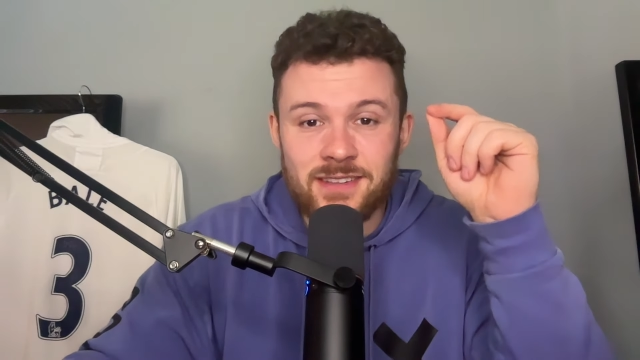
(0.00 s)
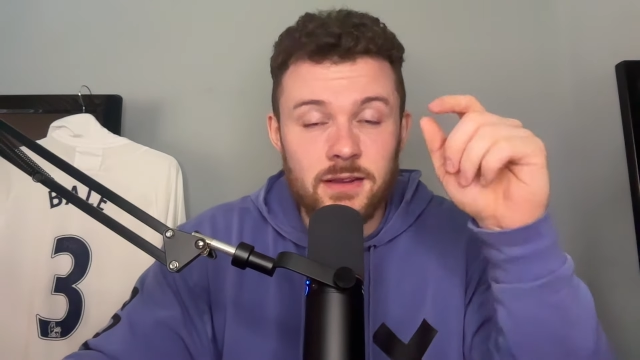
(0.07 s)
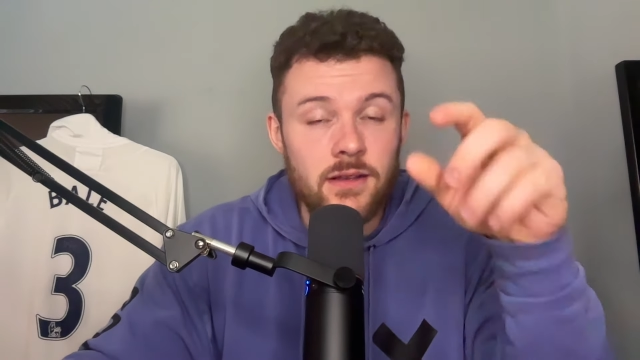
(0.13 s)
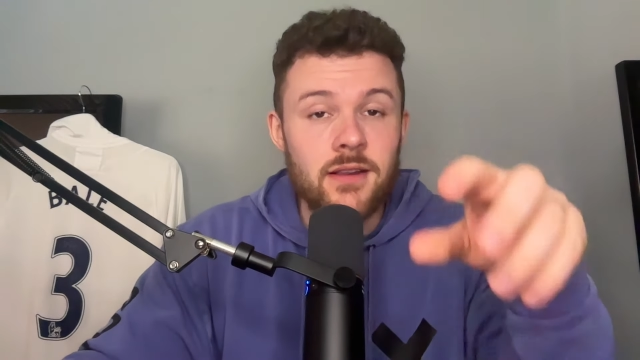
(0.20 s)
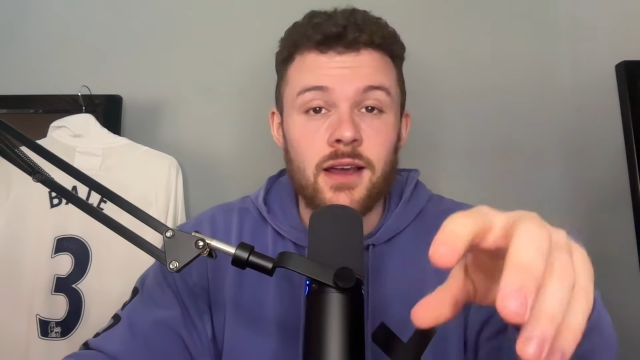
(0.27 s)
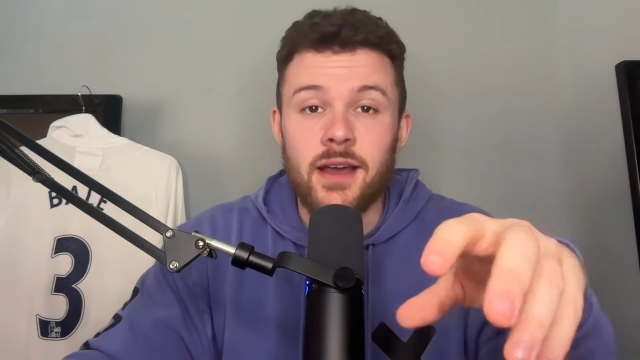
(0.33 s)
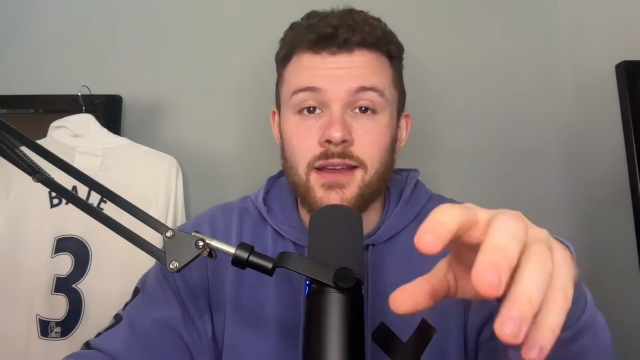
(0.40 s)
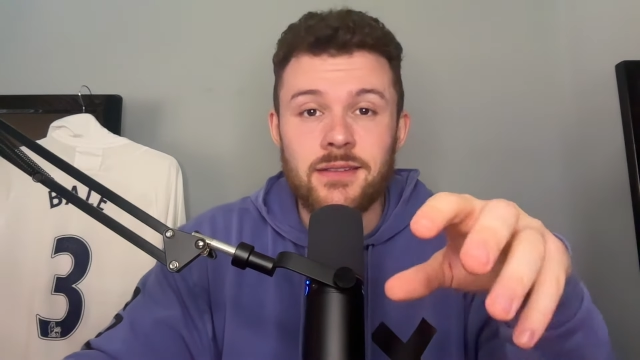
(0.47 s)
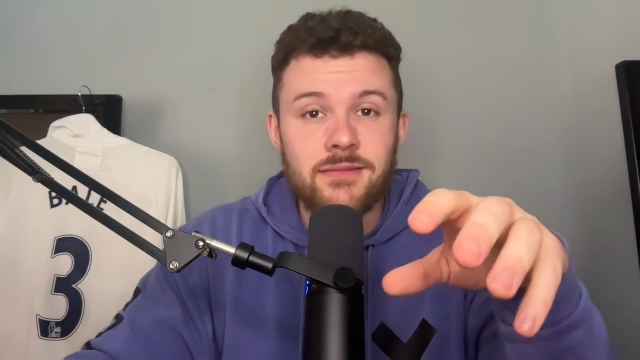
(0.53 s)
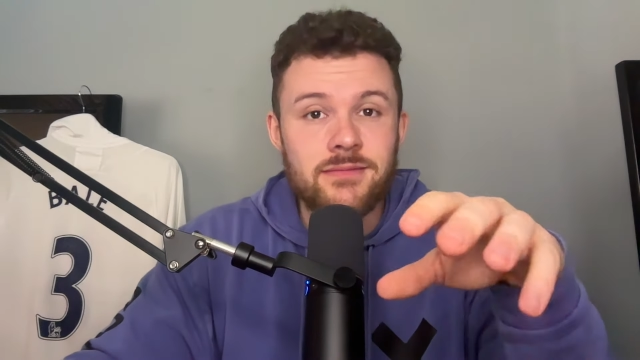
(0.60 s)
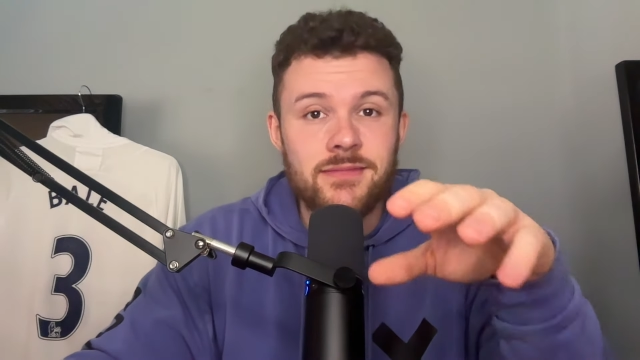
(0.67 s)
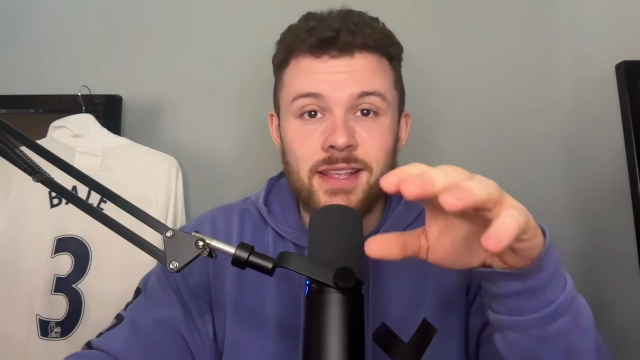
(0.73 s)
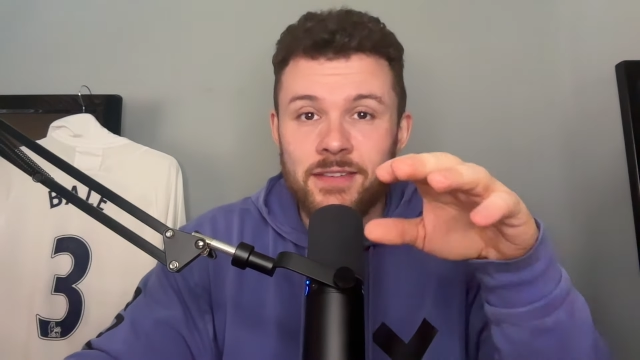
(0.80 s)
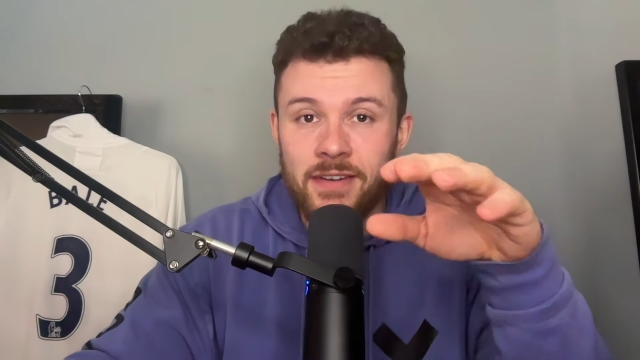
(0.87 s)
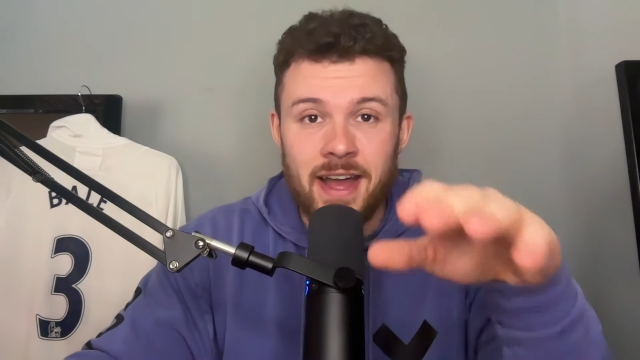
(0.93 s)
Look,
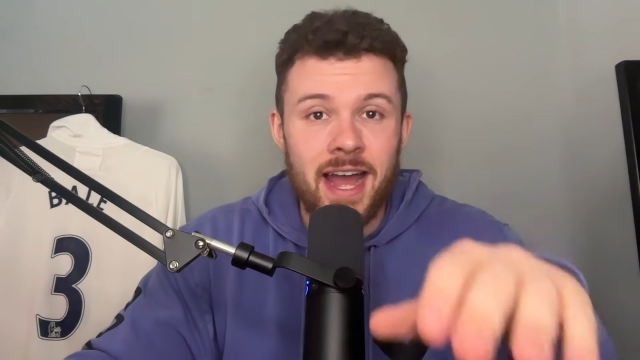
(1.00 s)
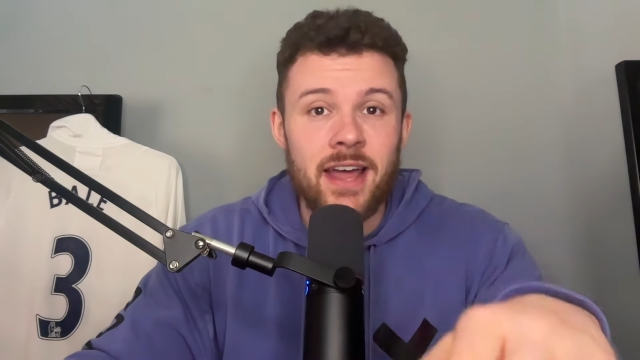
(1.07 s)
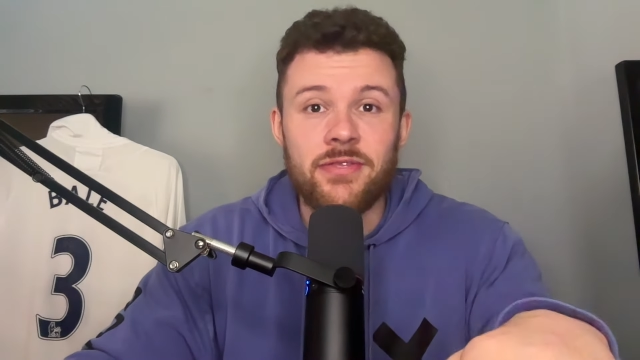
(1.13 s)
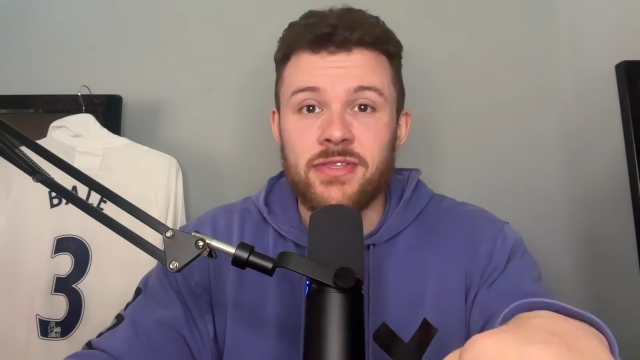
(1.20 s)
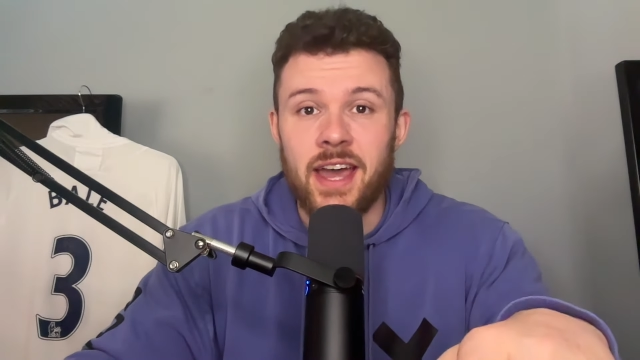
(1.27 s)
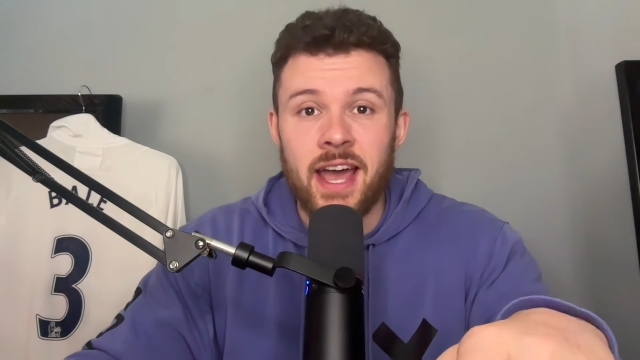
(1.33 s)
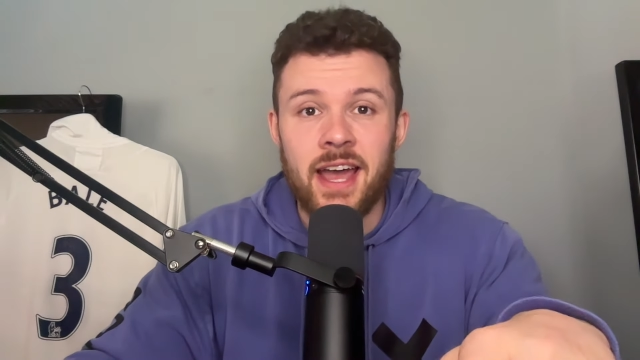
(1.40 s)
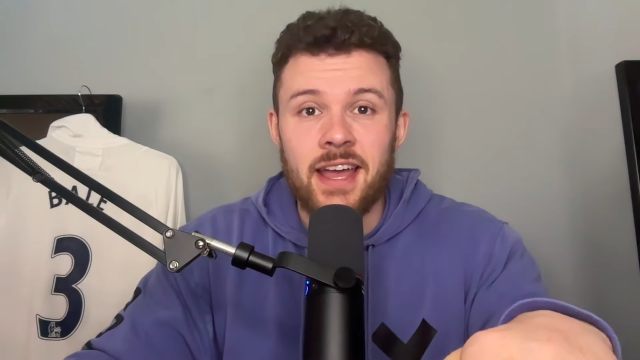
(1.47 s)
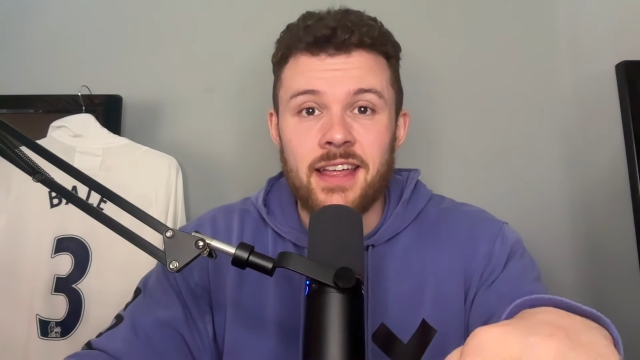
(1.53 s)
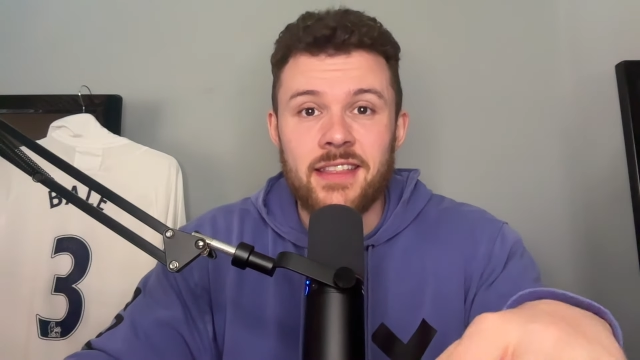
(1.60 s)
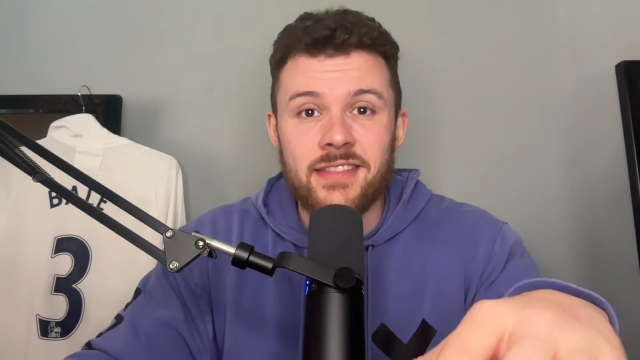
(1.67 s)
if I had that,